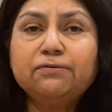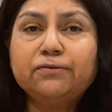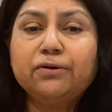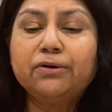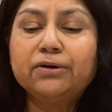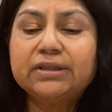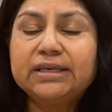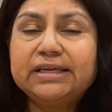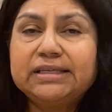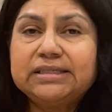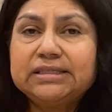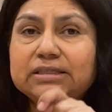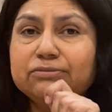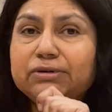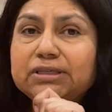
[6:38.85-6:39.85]
for
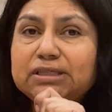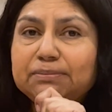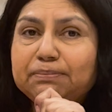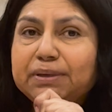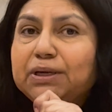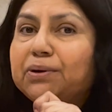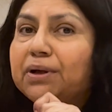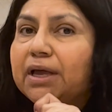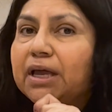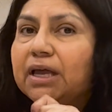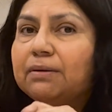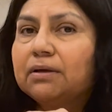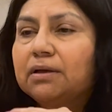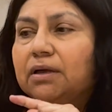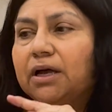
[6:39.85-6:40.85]
this recipe, okay?